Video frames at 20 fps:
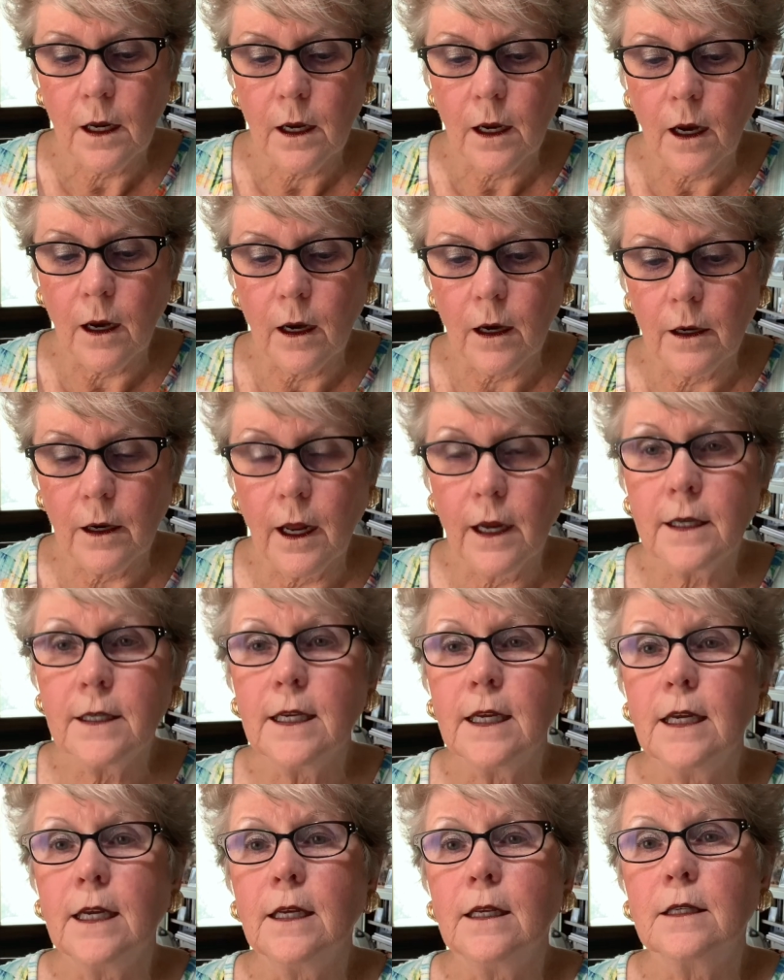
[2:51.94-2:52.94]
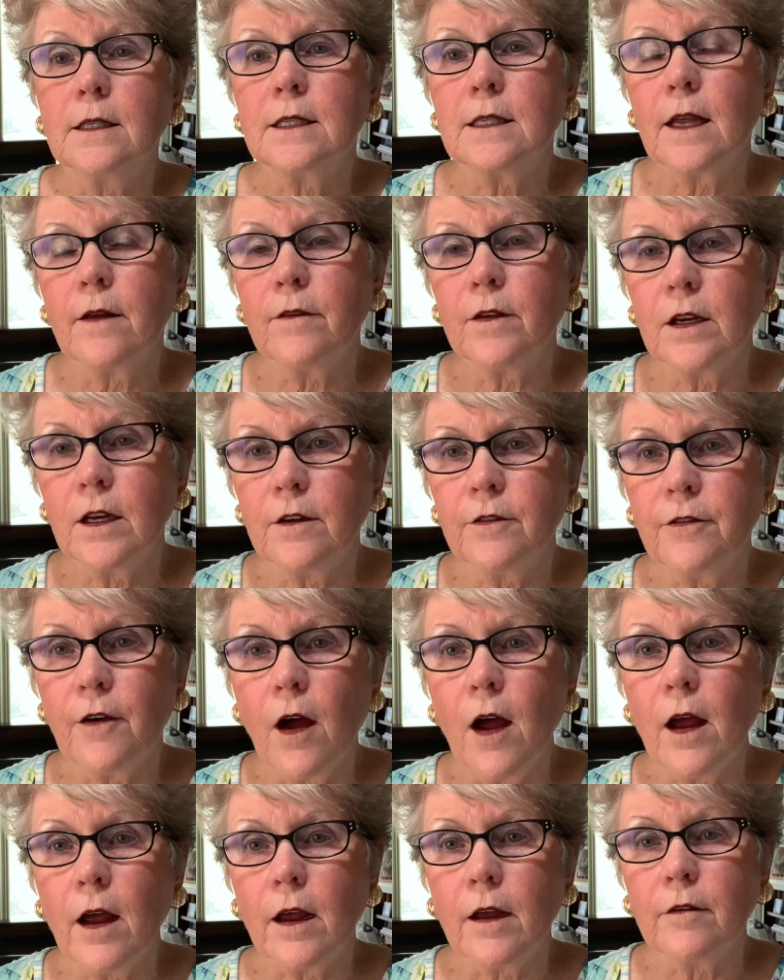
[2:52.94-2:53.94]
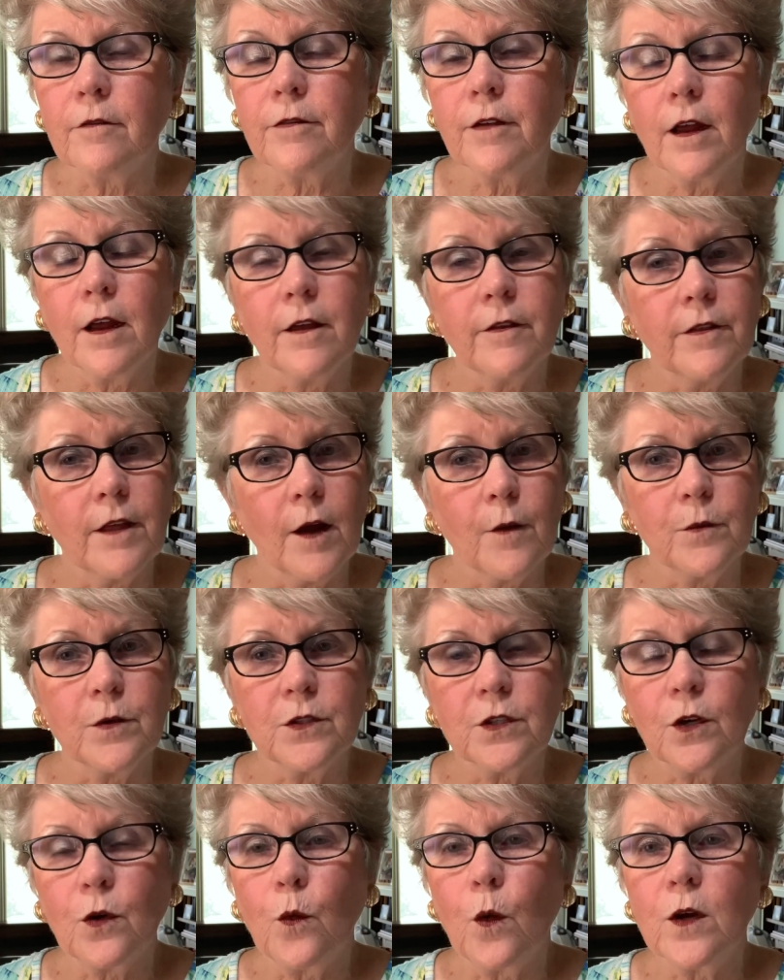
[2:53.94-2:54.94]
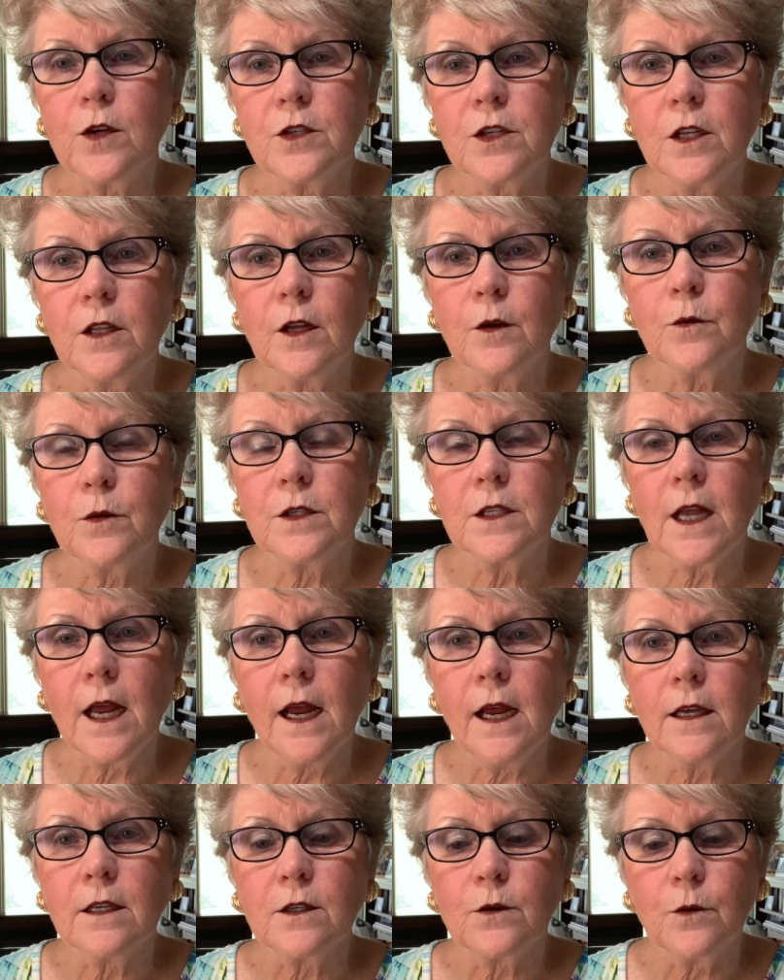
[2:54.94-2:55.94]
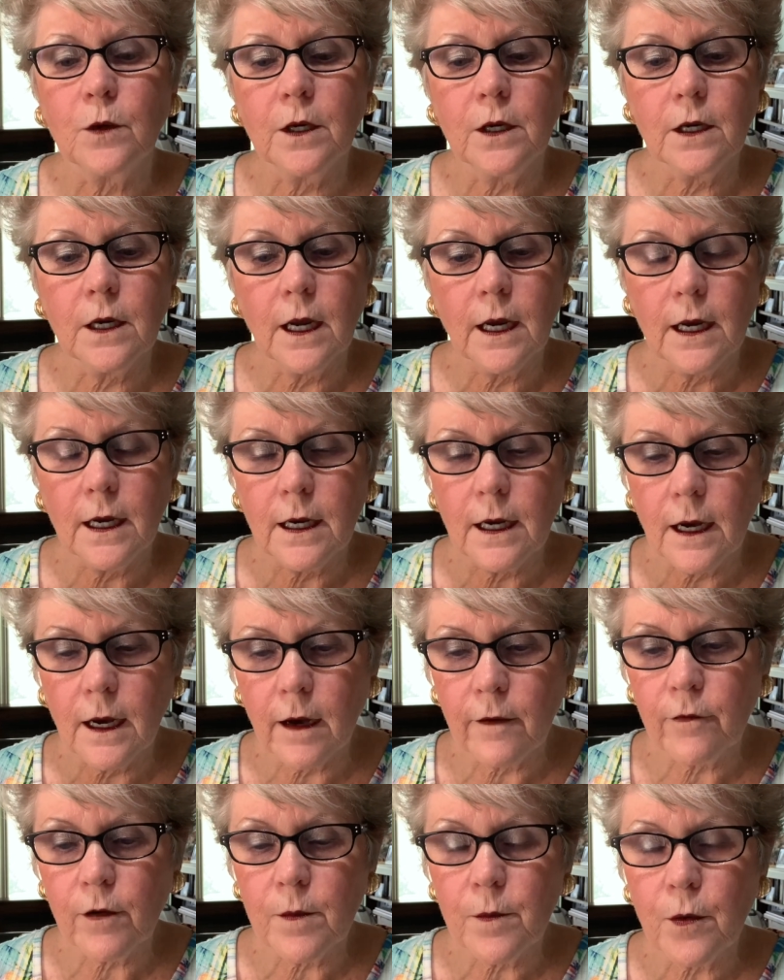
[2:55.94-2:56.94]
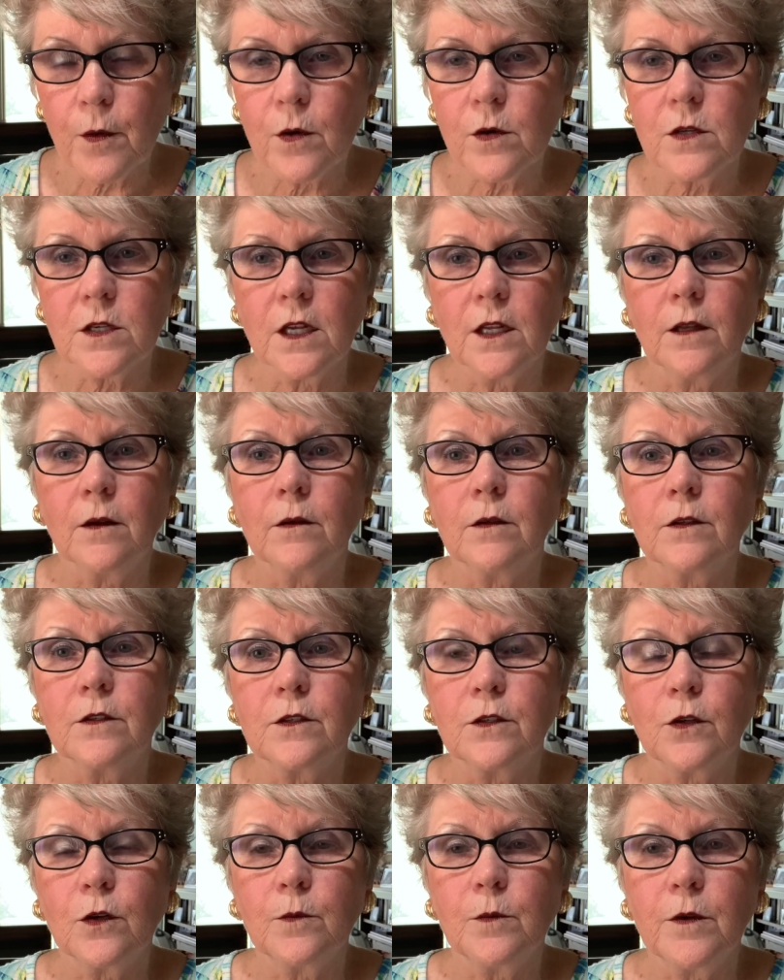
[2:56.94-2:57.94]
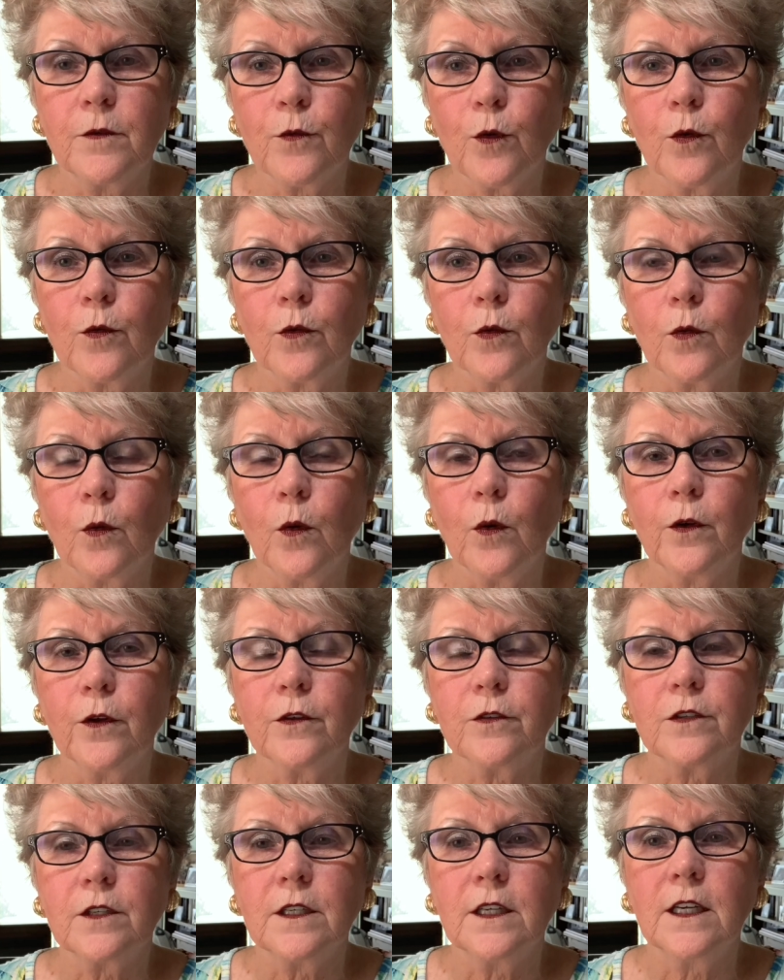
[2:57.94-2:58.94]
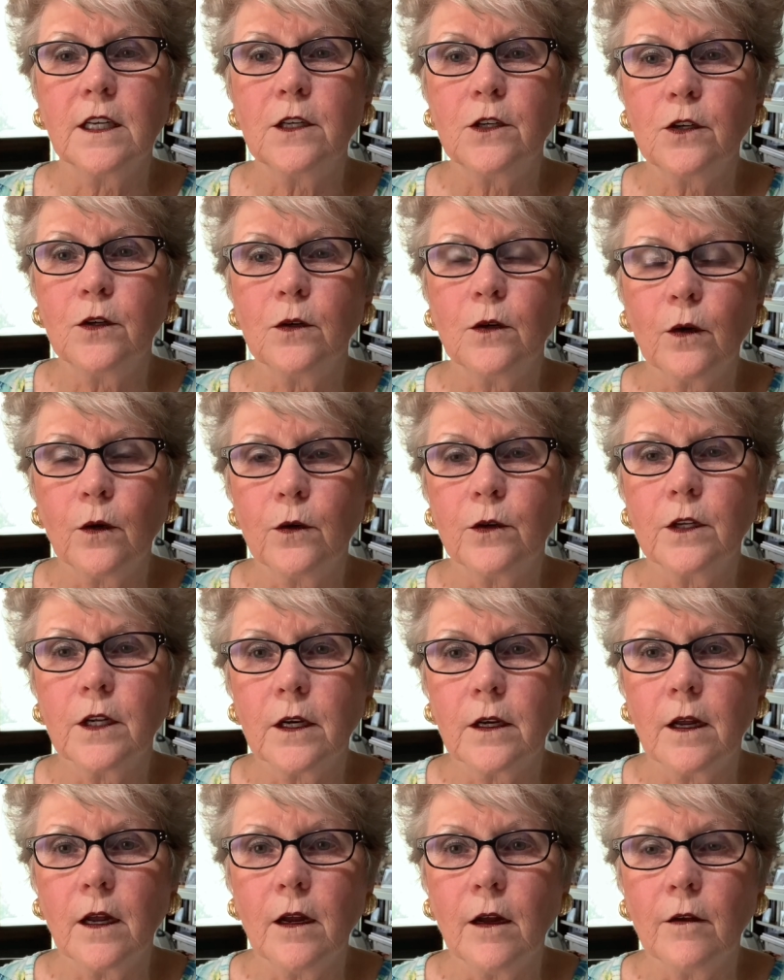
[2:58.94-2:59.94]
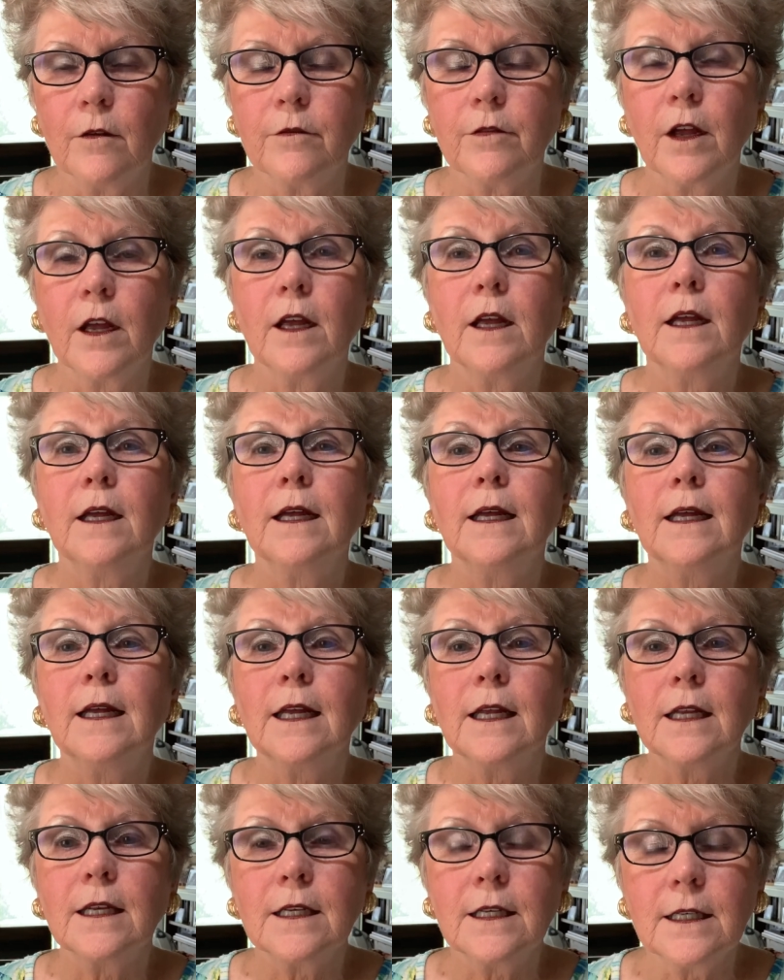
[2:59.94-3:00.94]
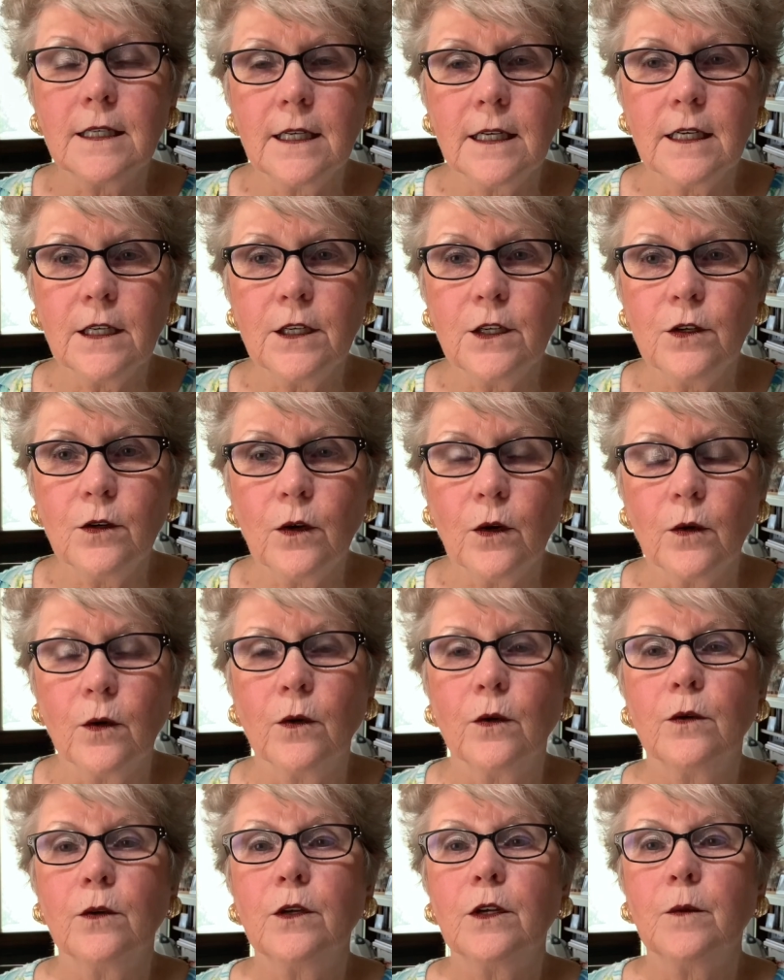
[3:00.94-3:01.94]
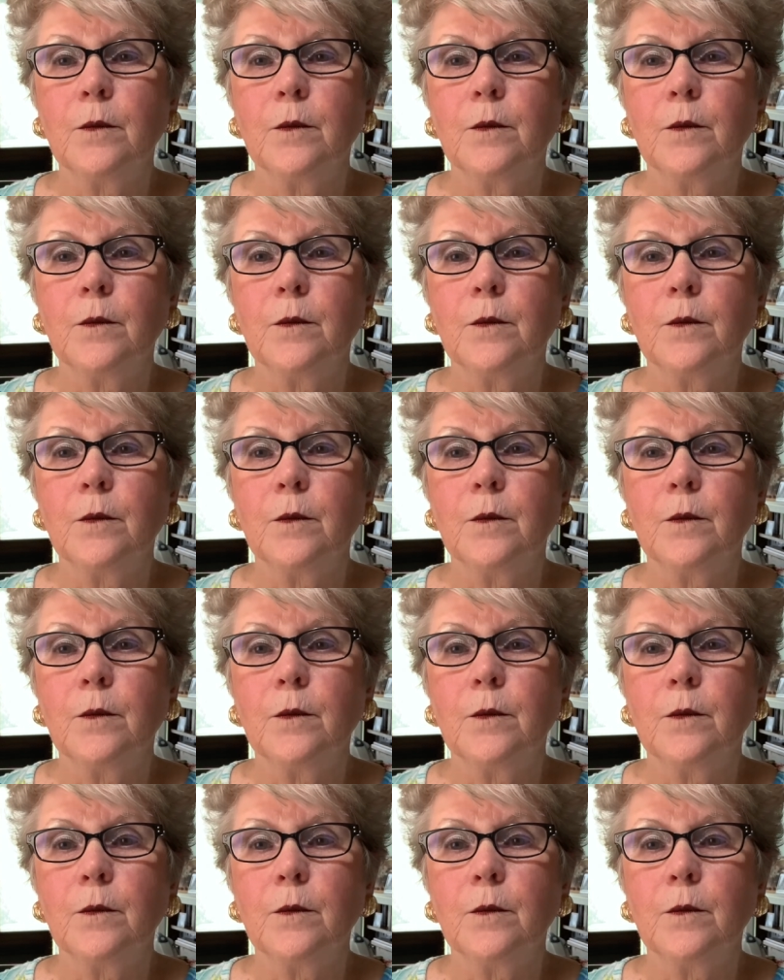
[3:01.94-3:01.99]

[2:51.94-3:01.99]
1975, that was a question that was asked when every person stood before the Lord, is, did you learn to love? Did you learn to